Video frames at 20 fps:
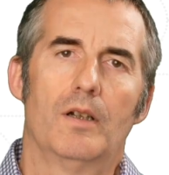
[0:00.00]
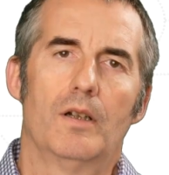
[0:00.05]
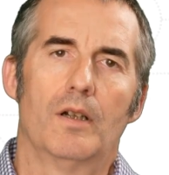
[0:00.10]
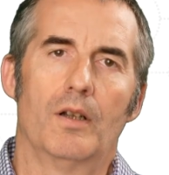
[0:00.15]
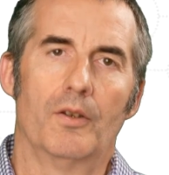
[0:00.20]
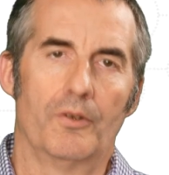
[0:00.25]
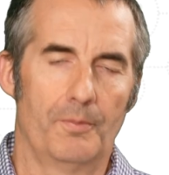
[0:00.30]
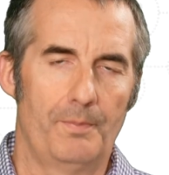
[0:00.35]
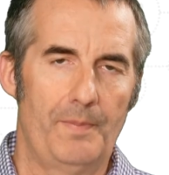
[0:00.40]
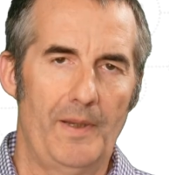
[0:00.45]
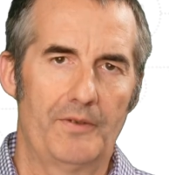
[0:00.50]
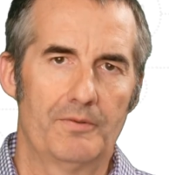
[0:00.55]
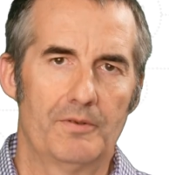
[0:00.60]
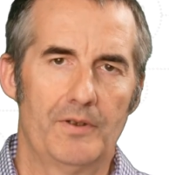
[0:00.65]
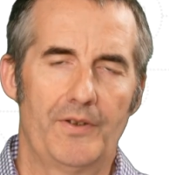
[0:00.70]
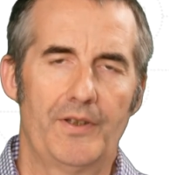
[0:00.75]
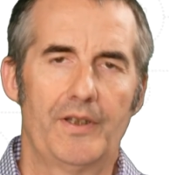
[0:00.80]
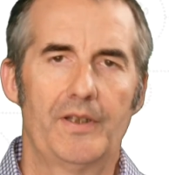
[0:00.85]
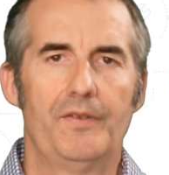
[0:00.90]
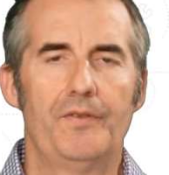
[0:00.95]
The
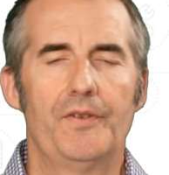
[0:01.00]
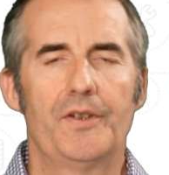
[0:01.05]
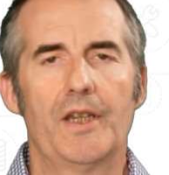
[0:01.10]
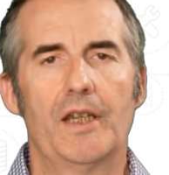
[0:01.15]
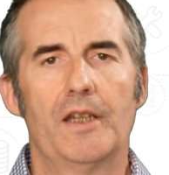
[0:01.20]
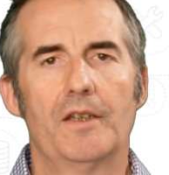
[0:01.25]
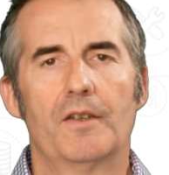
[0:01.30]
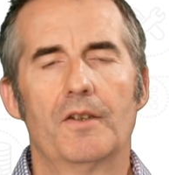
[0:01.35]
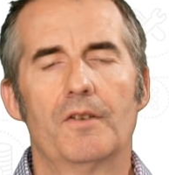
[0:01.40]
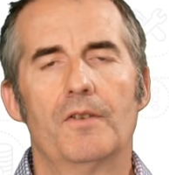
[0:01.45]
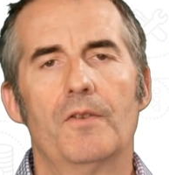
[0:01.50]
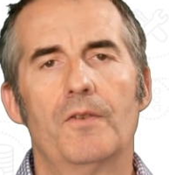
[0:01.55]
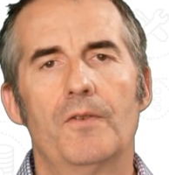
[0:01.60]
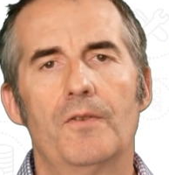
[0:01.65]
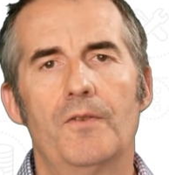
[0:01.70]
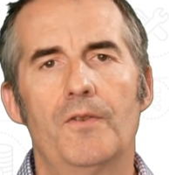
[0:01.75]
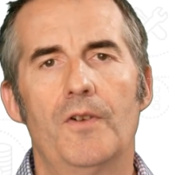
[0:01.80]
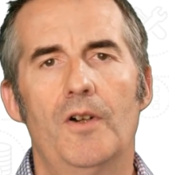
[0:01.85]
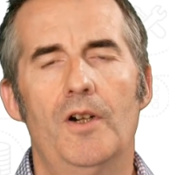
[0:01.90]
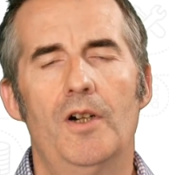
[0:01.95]
password certificate
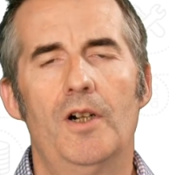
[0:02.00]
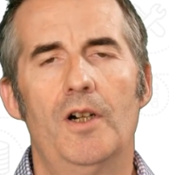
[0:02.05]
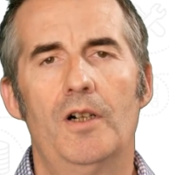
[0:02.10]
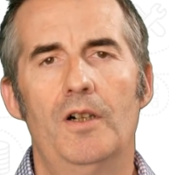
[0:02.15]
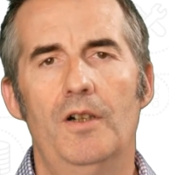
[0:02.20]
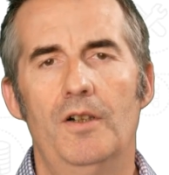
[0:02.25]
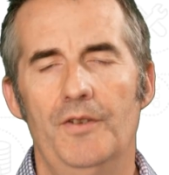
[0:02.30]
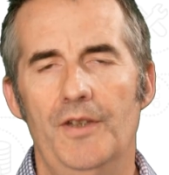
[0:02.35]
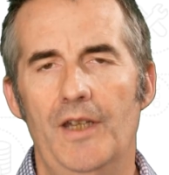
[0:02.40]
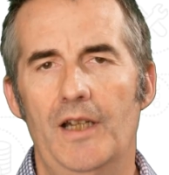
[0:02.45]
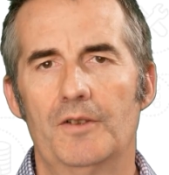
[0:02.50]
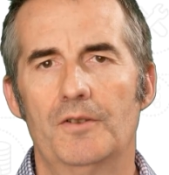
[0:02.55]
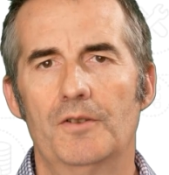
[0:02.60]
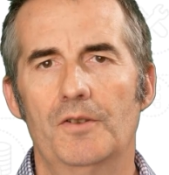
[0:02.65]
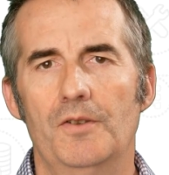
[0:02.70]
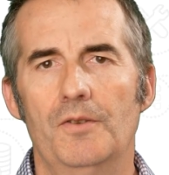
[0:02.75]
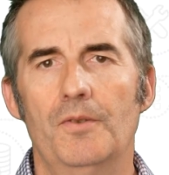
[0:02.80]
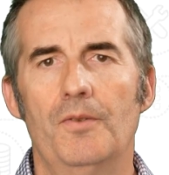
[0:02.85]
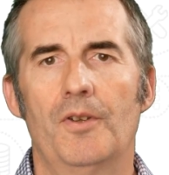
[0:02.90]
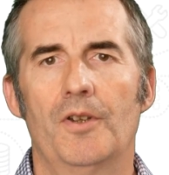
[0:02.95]
for an Algo
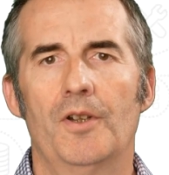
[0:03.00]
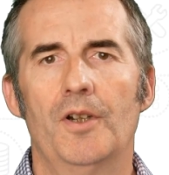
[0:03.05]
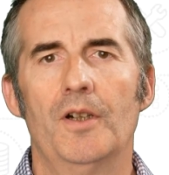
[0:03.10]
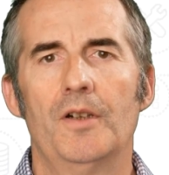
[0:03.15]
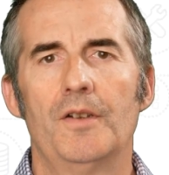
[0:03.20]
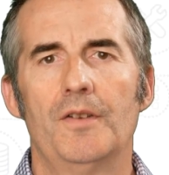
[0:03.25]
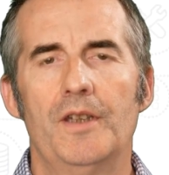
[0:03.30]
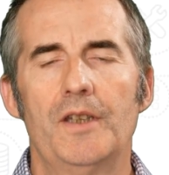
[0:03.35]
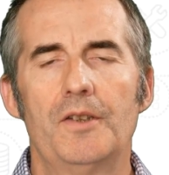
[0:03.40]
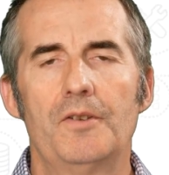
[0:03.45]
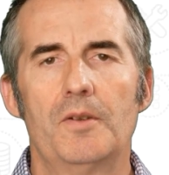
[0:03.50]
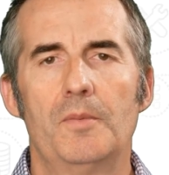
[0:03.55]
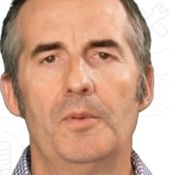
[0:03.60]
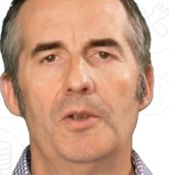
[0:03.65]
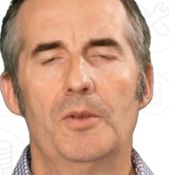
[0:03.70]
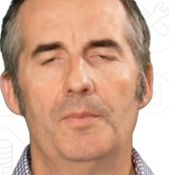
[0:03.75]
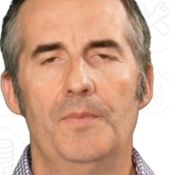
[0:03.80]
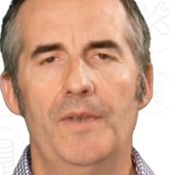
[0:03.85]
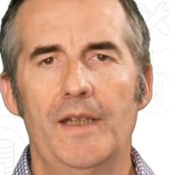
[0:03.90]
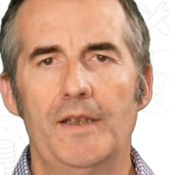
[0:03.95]
user needs to be
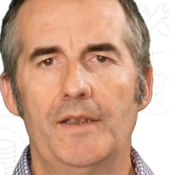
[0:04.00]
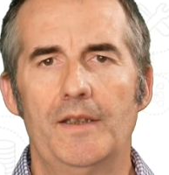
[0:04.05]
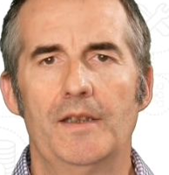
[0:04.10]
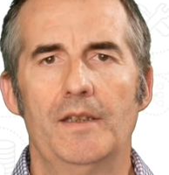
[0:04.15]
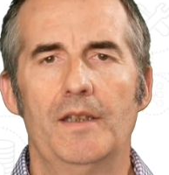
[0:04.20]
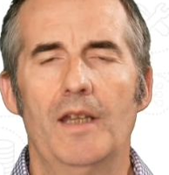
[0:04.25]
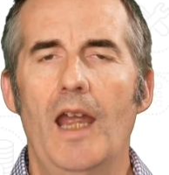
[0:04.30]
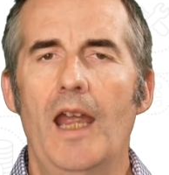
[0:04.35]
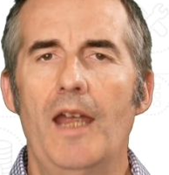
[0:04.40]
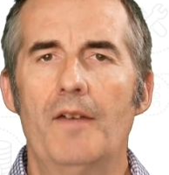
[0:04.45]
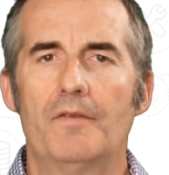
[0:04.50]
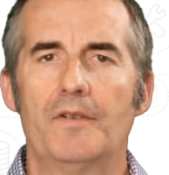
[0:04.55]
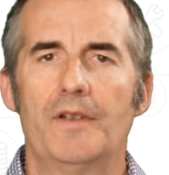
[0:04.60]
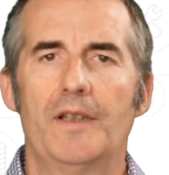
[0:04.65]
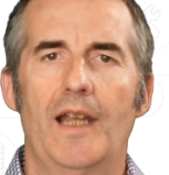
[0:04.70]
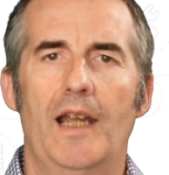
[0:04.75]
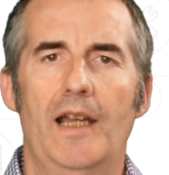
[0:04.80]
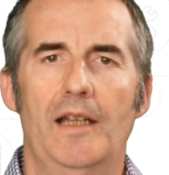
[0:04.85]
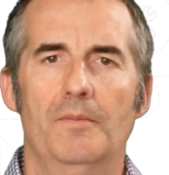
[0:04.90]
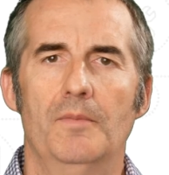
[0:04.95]
updated every
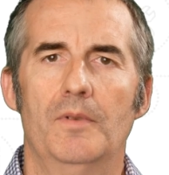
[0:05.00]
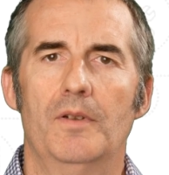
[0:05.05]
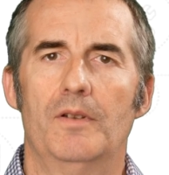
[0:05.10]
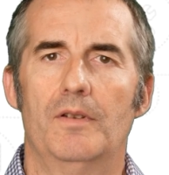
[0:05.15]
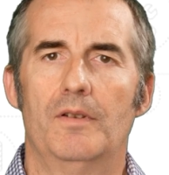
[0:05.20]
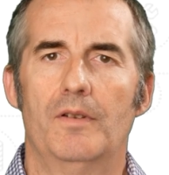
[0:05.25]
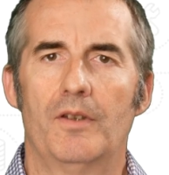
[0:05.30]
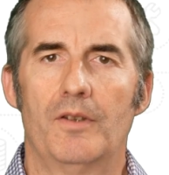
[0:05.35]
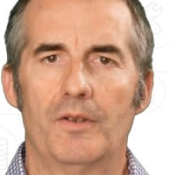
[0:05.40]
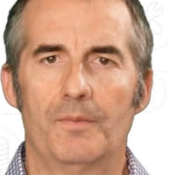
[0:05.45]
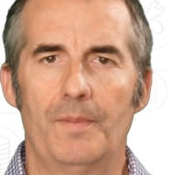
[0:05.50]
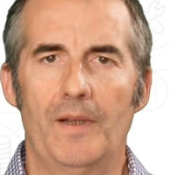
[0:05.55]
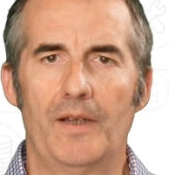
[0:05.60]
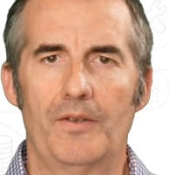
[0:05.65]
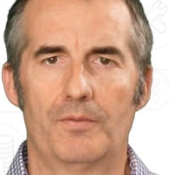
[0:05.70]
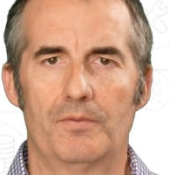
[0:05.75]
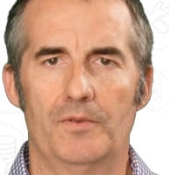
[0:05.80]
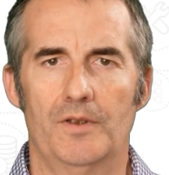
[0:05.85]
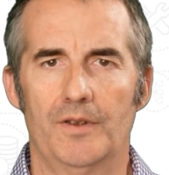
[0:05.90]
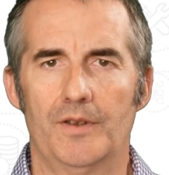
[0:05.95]
time the
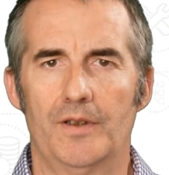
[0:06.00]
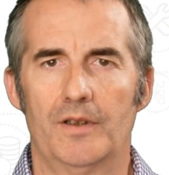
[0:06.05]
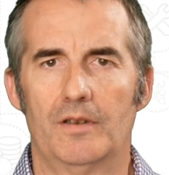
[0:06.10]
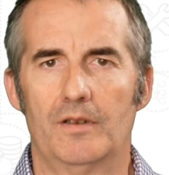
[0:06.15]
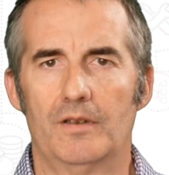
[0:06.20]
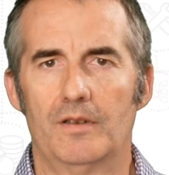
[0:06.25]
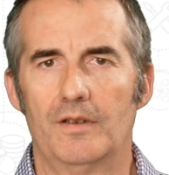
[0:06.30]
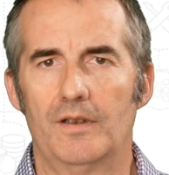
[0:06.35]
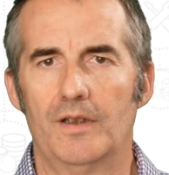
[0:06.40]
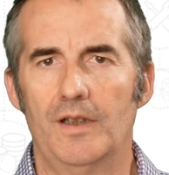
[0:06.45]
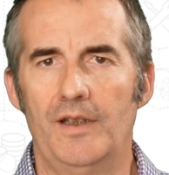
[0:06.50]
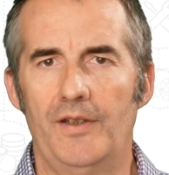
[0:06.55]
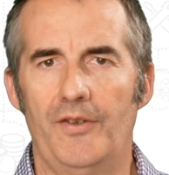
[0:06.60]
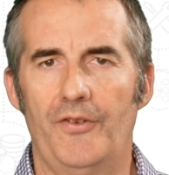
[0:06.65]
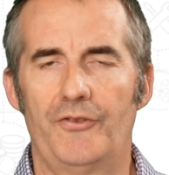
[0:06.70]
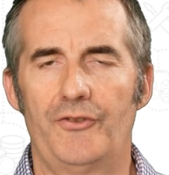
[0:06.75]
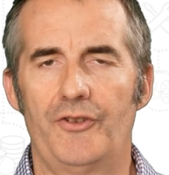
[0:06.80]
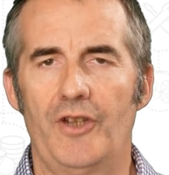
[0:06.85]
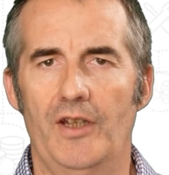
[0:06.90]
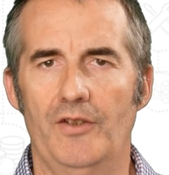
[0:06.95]
password
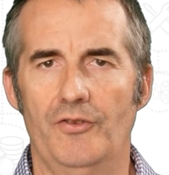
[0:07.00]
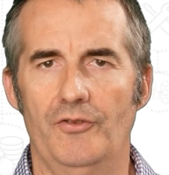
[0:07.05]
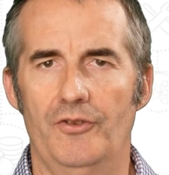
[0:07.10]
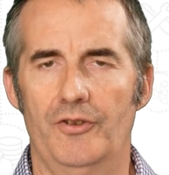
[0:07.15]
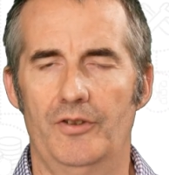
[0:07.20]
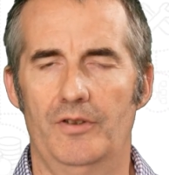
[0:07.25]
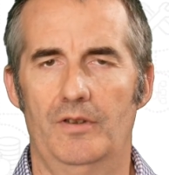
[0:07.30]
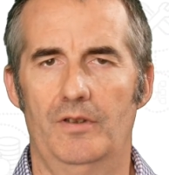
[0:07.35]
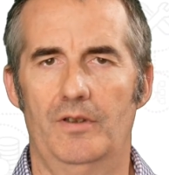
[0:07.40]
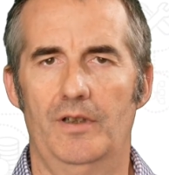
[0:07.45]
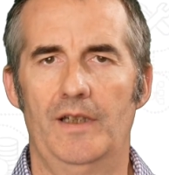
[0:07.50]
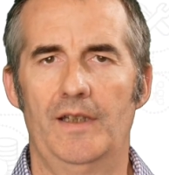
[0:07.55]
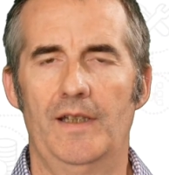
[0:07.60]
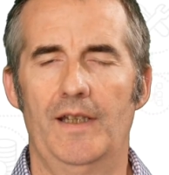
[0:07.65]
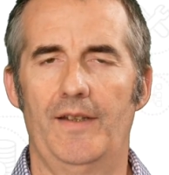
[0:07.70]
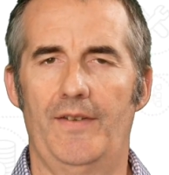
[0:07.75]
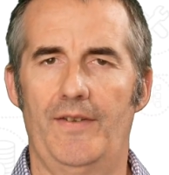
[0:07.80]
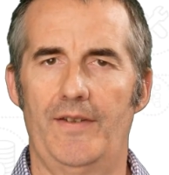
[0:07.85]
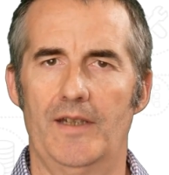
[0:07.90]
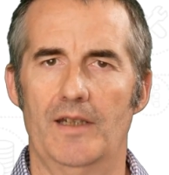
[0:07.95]
is changed
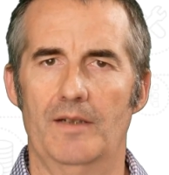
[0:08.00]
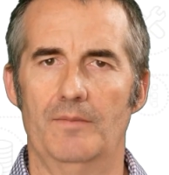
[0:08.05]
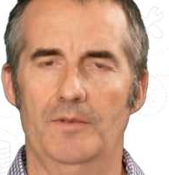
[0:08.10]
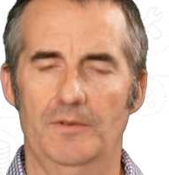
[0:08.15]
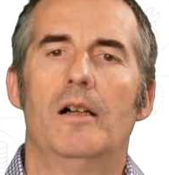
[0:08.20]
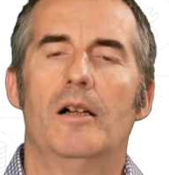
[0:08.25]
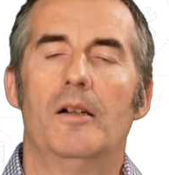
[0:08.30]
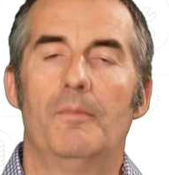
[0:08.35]
in SEM.